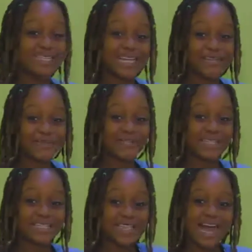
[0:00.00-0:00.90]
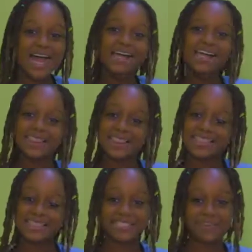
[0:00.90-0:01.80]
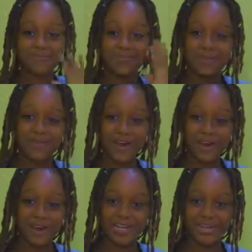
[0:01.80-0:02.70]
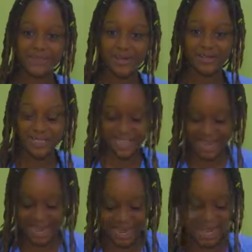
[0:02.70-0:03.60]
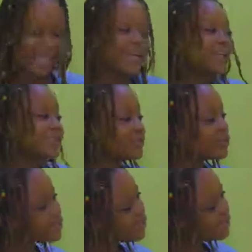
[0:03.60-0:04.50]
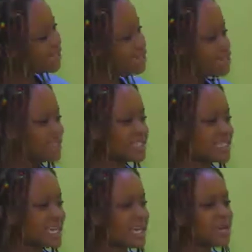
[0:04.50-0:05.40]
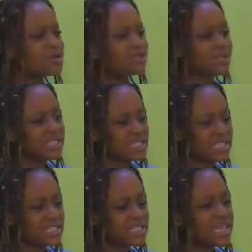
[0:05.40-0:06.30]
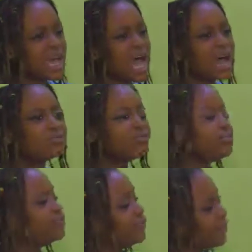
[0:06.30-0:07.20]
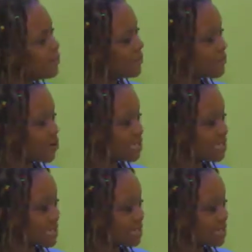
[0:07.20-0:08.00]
Louisa, this is a brief background about her. So Dr. Louisa, please, how did you become a doctor?